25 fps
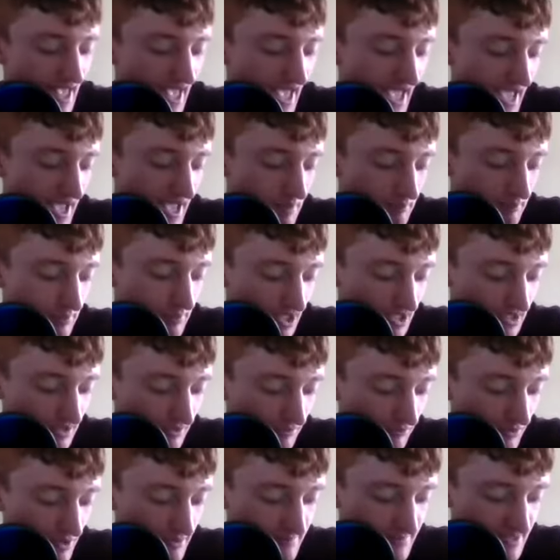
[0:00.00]
But on
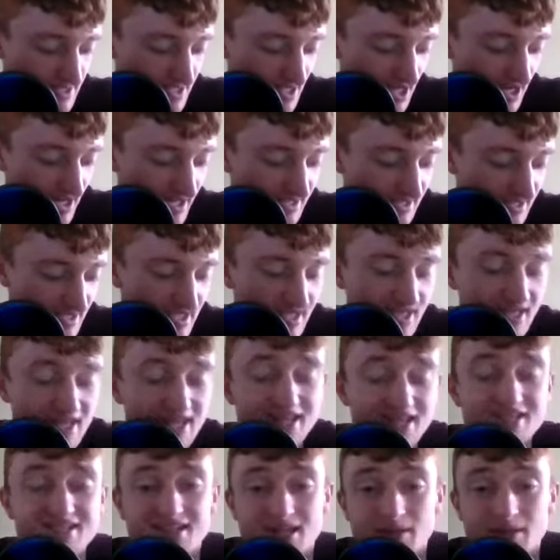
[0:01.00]
the flip side,
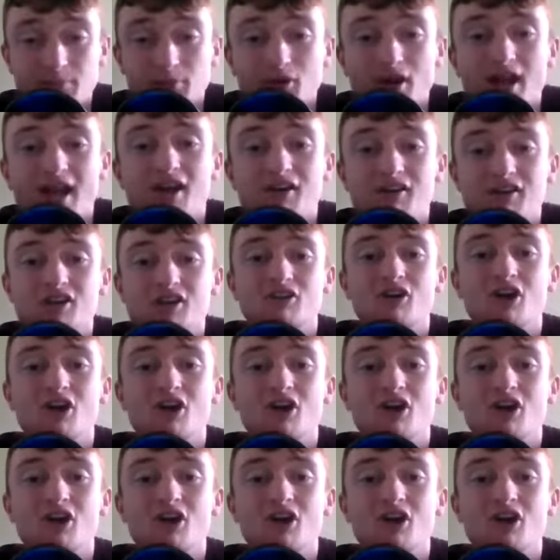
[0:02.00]
Tipperary